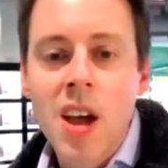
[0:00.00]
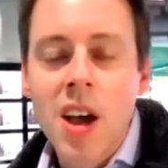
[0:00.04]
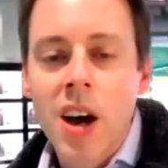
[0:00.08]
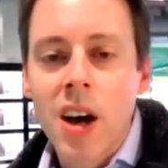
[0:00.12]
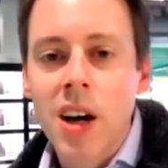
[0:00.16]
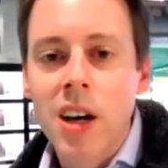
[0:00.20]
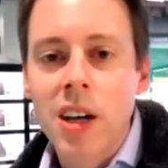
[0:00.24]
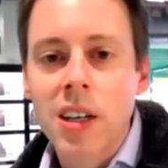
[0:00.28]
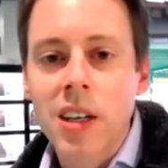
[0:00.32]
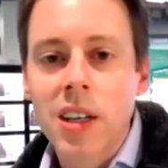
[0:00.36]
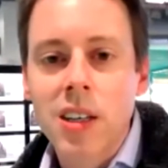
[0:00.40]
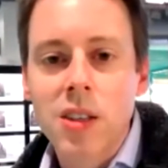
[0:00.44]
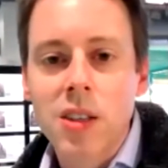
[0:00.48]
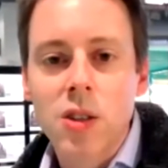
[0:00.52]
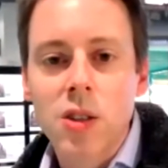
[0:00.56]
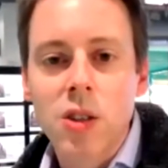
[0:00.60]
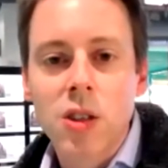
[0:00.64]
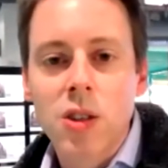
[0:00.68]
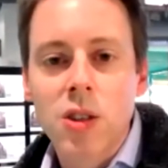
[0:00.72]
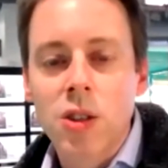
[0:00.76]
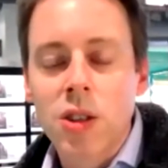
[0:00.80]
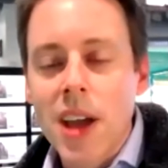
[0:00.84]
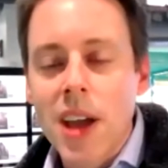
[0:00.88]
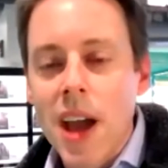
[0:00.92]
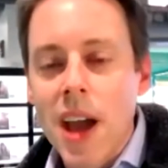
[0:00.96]
Uh, it,
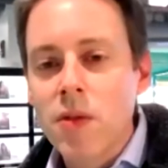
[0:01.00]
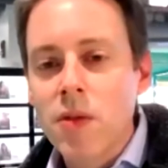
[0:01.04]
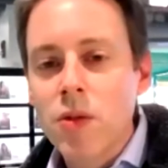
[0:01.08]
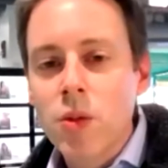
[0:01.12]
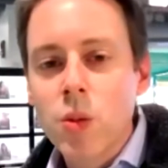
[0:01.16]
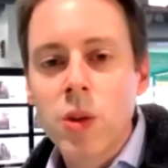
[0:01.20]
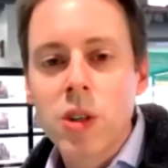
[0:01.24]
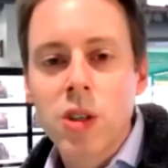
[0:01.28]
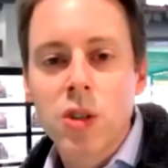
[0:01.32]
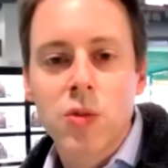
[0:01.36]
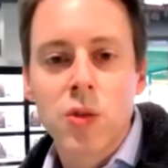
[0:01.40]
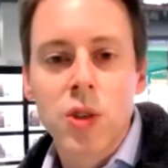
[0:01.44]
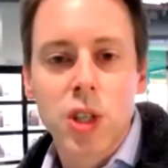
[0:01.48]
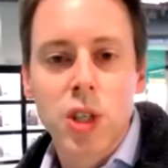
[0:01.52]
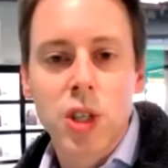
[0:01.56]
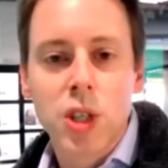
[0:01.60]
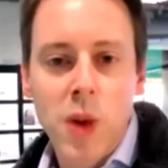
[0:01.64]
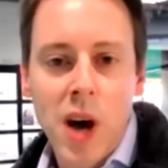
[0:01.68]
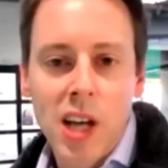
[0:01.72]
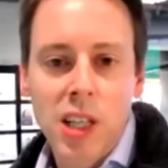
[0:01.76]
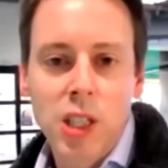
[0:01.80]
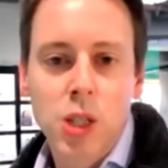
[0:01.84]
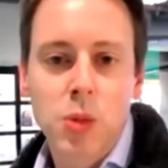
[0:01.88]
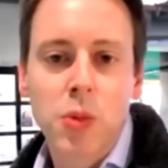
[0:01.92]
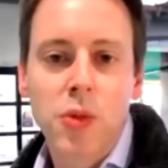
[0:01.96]
everyone is
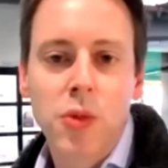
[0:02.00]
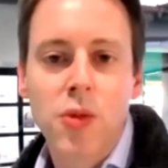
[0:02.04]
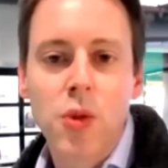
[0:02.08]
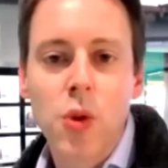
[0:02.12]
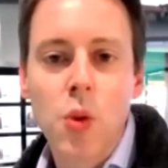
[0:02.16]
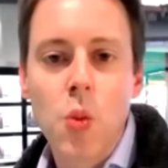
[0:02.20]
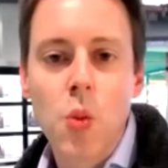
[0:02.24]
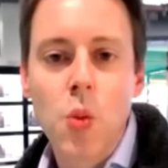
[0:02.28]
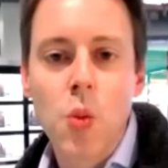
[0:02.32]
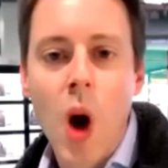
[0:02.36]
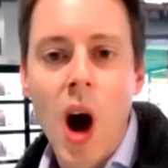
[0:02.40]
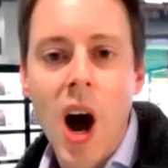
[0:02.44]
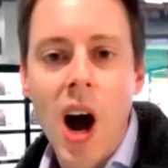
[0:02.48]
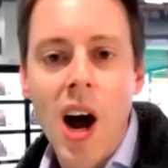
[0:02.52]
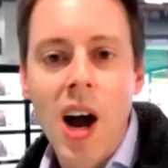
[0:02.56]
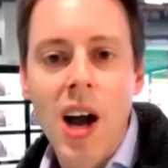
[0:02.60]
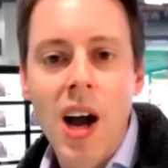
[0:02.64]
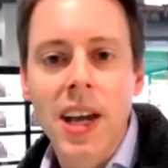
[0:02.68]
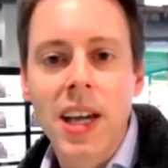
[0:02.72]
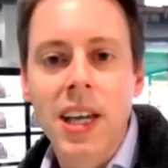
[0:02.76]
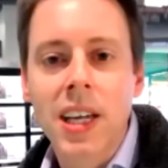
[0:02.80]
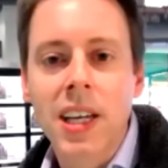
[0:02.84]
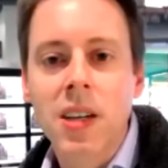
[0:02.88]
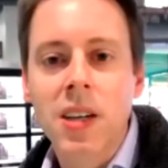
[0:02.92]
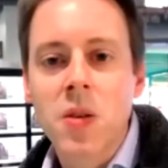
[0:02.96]
responsible for
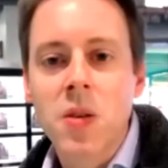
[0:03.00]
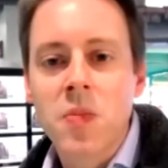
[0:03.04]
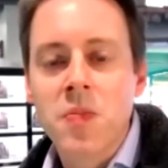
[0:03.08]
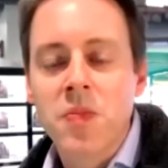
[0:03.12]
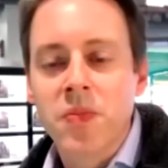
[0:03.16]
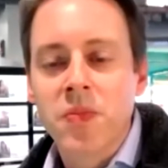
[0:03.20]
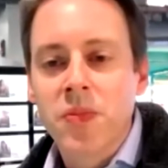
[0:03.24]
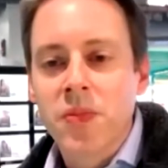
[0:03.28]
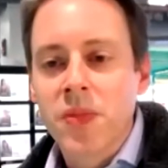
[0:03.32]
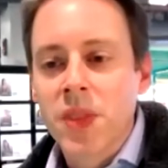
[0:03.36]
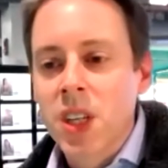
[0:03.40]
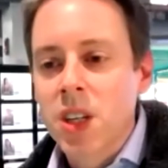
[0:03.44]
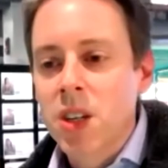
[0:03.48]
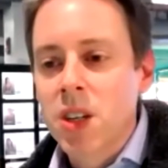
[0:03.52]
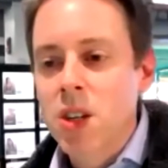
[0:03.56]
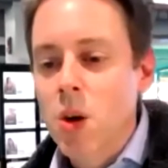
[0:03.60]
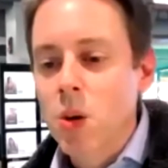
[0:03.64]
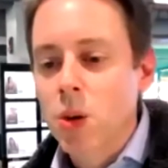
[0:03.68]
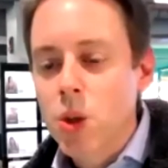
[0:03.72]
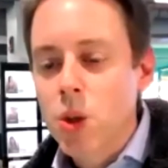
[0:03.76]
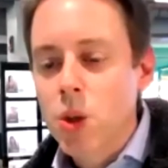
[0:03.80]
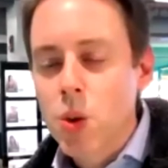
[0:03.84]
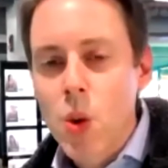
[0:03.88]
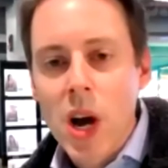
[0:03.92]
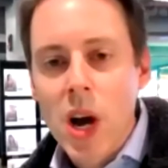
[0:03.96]
why you
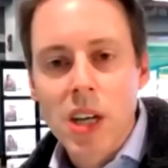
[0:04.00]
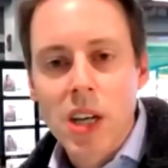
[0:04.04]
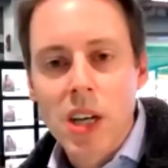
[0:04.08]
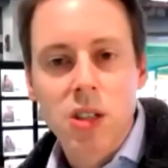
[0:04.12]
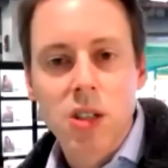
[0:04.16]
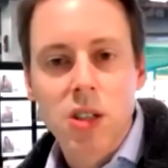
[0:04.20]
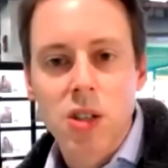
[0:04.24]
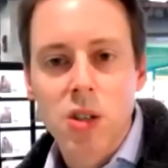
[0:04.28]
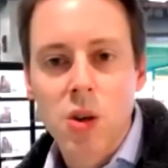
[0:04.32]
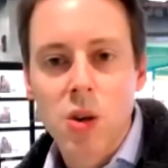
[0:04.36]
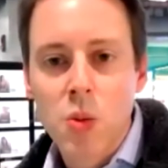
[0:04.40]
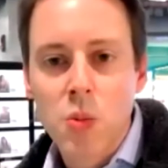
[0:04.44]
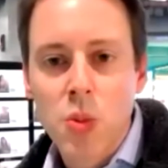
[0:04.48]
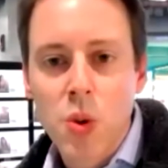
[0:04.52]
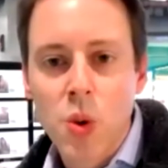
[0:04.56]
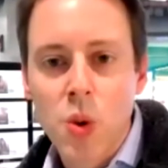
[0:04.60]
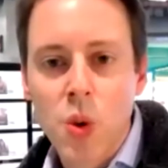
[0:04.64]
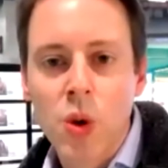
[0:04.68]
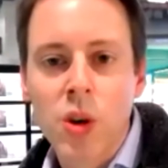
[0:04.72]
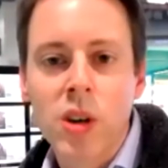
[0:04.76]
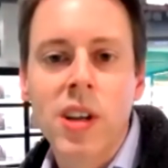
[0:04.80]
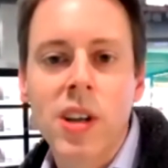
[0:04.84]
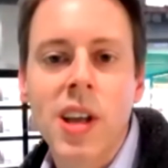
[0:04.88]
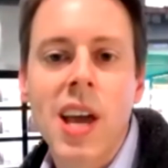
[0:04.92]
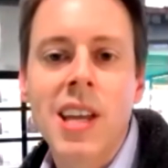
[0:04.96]
know UX is so
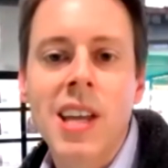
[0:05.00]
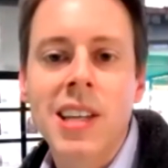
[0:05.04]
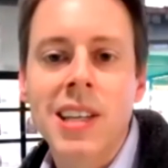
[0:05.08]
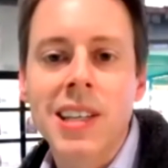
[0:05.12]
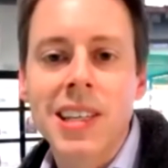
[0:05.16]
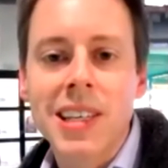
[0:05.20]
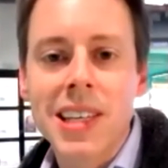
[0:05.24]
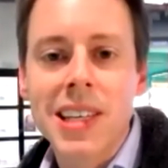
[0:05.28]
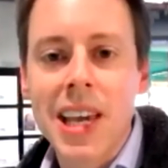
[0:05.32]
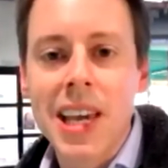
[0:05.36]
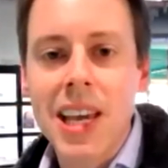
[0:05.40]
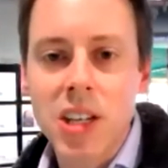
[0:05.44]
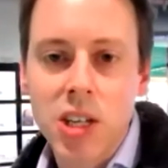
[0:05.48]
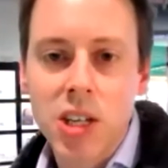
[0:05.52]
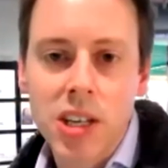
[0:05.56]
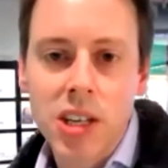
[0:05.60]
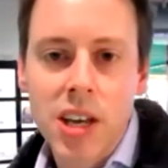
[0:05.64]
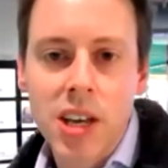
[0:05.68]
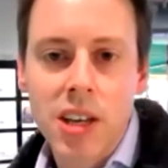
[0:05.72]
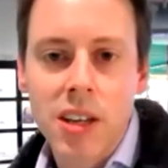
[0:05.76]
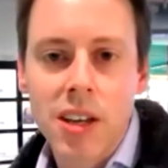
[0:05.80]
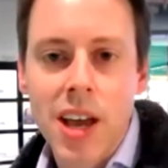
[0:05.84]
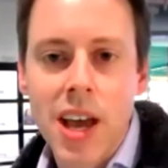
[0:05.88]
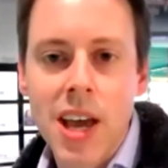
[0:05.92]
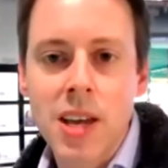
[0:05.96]
important and engaging
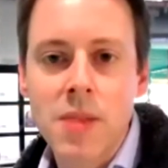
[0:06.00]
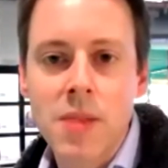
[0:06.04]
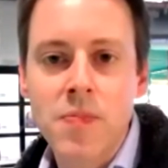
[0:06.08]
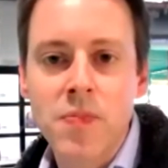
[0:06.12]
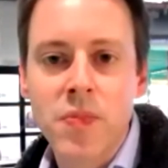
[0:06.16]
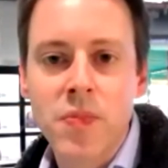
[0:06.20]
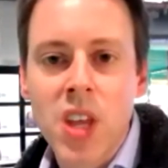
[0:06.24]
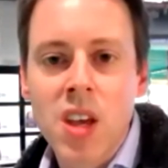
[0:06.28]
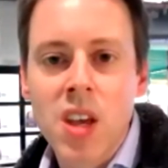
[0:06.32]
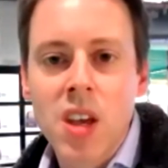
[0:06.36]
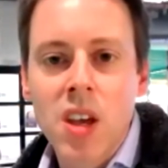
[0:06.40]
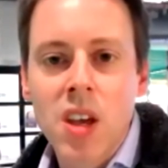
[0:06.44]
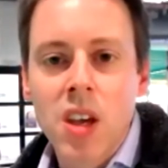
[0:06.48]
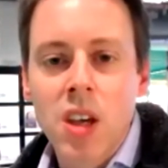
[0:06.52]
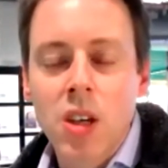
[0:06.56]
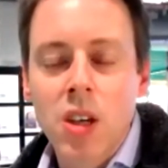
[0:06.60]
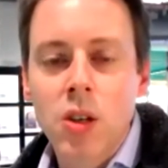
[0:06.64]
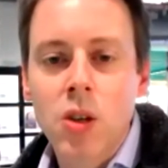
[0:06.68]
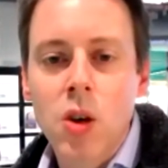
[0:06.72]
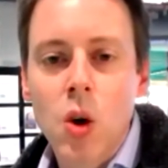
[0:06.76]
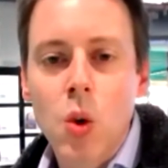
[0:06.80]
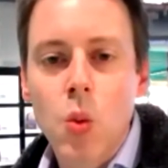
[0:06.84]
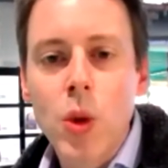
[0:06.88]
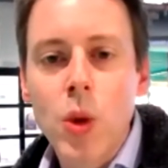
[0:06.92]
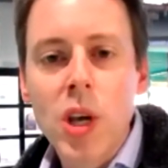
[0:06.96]
it. And
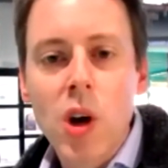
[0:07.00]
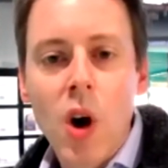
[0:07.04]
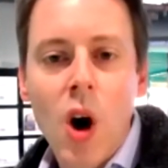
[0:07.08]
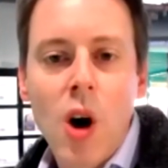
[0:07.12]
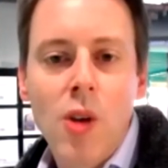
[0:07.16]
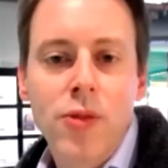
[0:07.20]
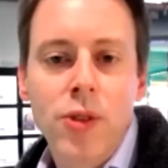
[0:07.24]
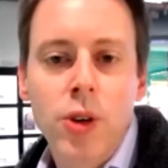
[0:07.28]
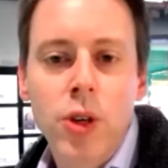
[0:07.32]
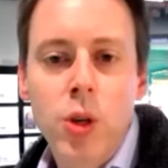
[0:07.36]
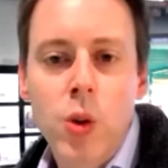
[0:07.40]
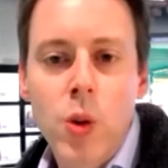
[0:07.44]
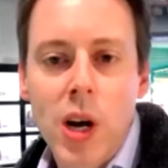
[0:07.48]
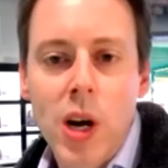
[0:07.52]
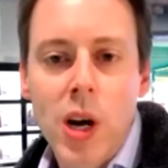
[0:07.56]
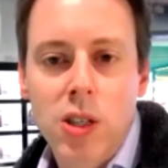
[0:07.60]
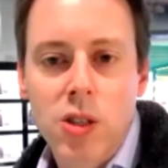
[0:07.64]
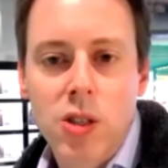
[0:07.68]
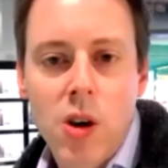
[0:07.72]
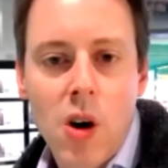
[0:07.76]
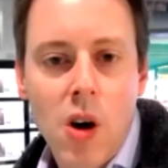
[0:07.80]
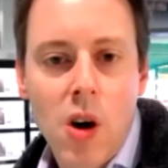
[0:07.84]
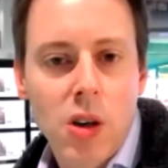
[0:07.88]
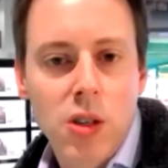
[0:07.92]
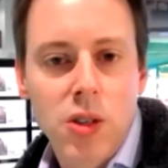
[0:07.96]
you know we offer
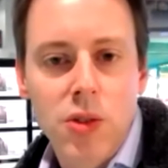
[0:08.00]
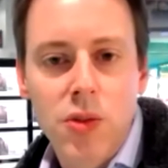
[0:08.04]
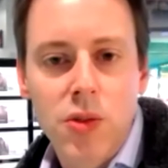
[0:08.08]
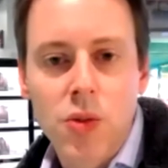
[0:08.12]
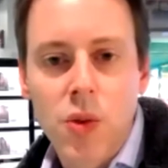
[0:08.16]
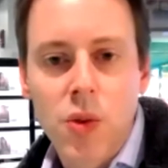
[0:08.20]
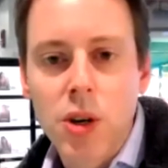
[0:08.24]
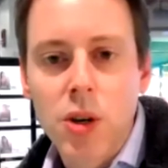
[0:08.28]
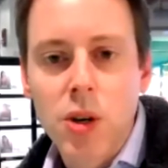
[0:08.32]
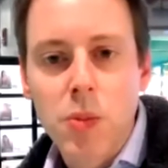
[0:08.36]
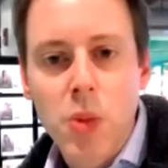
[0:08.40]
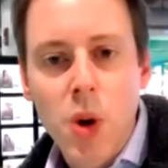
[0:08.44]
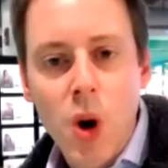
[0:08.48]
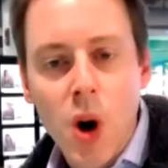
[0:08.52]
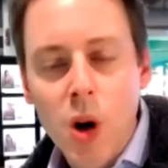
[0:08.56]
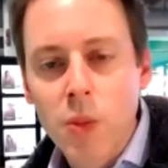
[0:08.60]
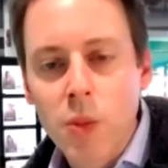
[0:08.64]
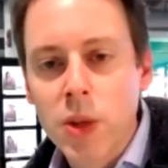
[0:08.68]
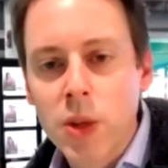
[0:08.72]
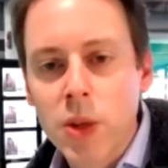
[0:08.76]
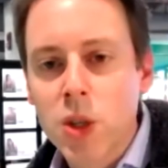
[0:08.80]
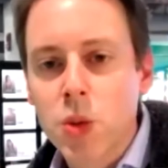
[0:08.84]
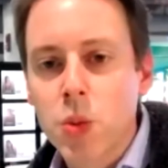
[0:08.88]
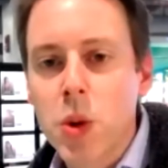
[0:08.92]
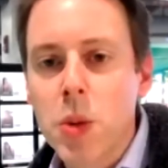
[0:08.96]
UX talks for our
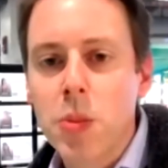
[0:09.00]
departments.